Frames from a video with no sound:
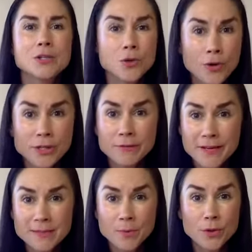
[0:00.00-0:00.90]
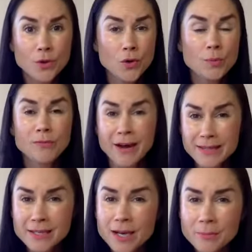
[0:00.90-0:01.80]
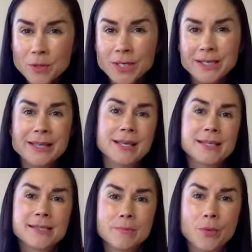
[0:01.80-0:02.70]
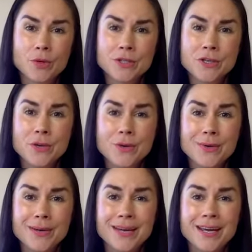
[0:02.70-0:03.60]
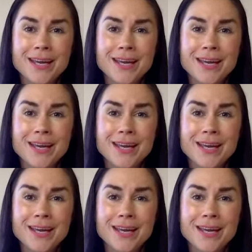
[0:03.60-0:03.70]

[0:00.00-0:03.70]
join the Facebook group, find the community that can support you,